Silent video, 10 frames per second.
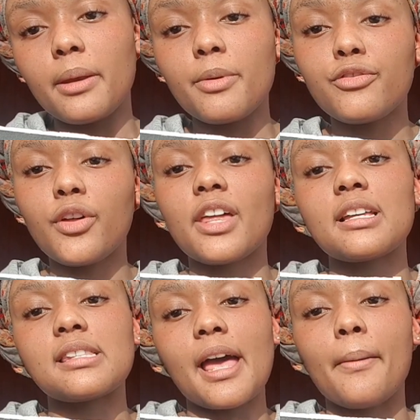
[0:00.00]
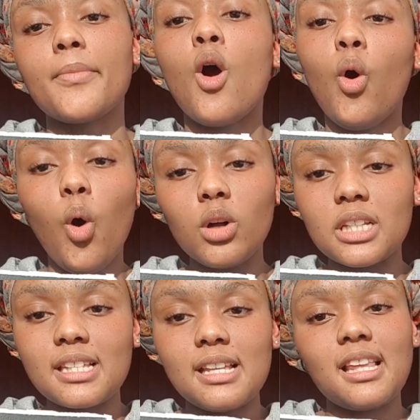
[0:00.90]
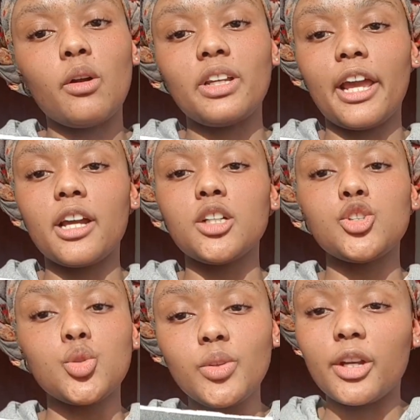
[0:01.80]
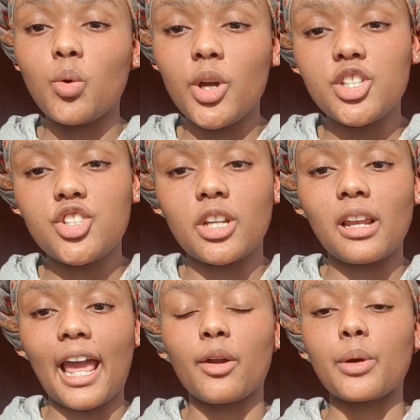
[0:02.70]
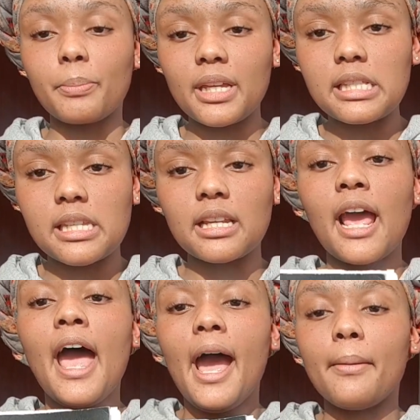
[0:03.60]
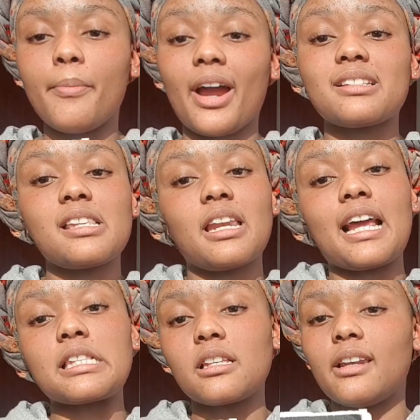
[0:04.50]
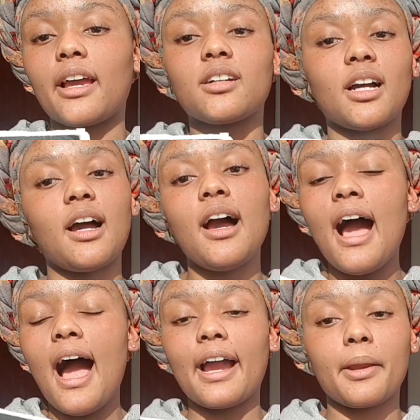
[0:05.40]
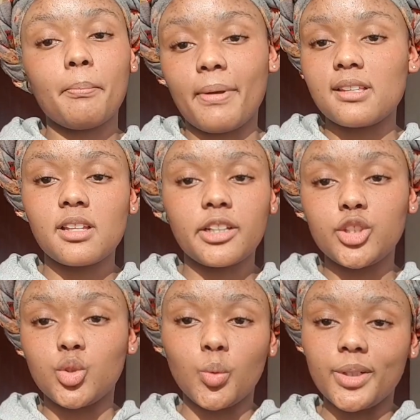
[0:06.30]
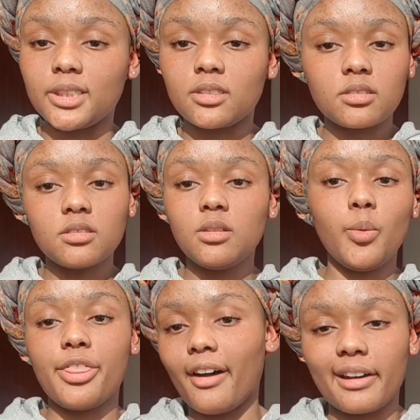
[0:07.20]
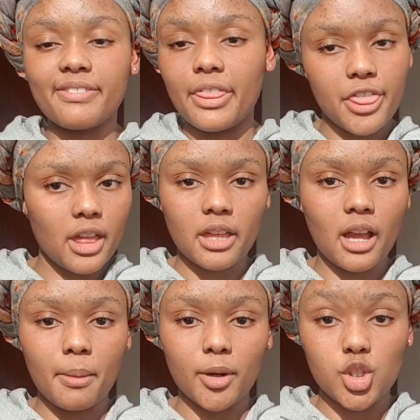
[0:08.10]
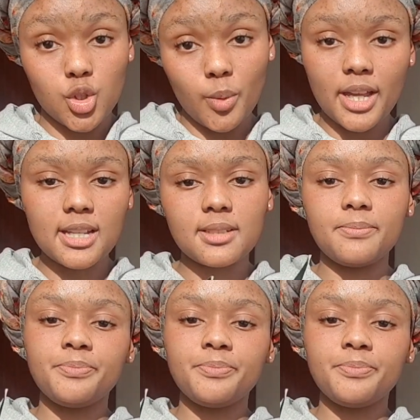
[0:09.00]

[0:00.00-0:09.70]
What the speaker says: then before the exam or the test, I would like do that question, like repeat it and practice it until like I can basically do it without even thinking about doing it.